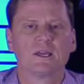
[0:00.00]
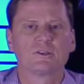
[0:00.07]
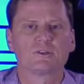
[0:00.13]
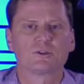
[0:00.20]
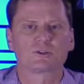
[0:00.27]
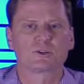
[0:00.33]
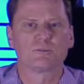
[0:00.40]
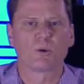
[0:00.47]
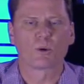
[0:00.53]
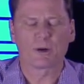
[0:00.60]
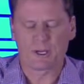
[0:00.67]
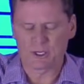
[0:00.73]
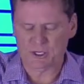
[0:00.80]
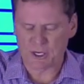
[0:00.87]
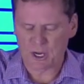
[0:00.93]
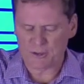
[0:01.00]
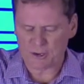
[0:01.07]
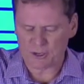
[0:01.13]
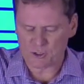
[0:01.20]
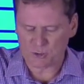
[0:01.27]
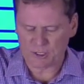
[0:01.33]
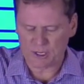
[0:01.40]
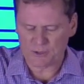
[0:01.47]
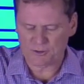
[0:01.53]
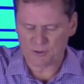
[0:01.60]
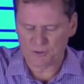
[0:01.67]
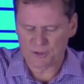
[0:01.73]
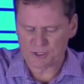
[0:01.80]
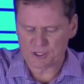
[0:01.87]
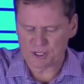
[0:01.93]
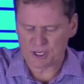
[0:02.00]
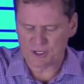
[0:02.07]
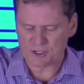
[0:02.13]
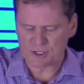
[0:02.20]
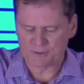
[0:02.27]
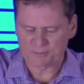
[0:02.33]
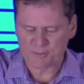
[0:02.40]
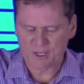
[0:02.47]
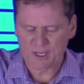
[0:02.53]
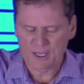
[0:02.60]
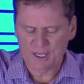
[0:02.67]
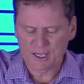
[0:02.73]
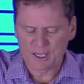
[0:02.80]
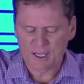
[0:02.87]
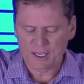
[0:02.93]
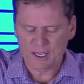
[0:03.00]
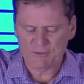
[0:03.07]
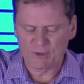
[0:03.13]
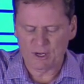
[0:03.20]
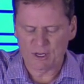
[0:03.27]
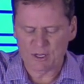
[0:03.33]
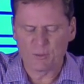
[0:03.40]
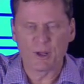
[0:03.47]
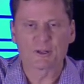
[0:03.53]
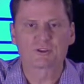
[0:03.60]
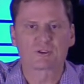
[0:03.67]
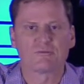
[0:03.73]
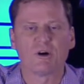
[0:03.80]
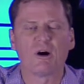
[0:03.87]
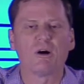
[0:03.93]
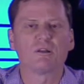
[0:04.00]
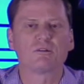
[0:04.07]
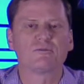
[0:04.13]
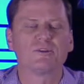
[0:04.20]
to support each other as we get through this season even in the midst of all of